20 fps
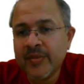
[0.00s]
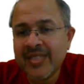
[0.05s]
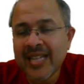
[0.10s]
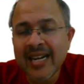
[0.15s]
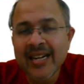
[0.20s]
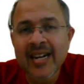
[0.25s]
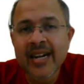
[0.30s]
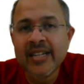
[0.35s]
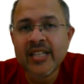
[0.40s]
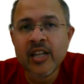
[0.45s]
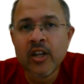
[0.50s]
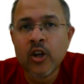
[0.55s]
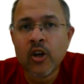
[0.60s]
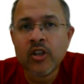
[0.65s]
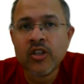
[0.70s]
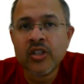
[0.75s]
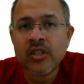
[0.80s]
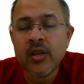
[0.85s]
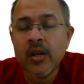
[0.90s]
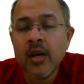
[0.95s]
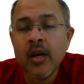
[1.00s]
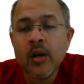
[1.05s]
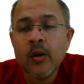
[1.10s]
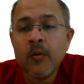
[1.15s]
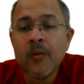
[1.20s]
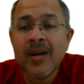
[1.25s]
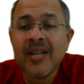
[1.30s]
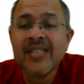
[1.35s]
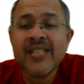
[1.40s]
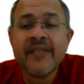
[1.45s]
satellites are launched
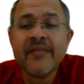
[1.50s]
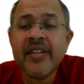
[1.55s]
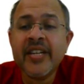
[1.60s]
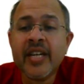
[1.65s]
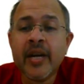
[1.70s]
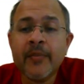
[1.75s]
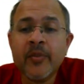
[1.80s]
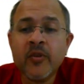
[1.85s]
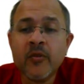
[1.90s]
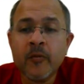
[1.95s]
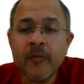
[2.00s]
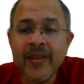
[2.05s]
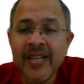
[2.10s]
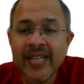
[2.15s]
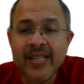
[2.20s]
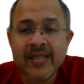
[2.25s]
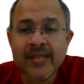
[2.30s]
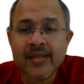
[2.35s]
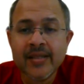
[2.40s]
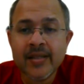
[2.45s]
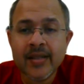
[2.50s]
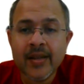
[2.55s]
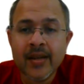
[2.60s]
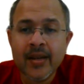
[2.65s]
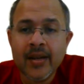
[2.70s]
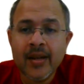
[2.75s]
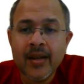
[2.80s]
once every couple of weeks,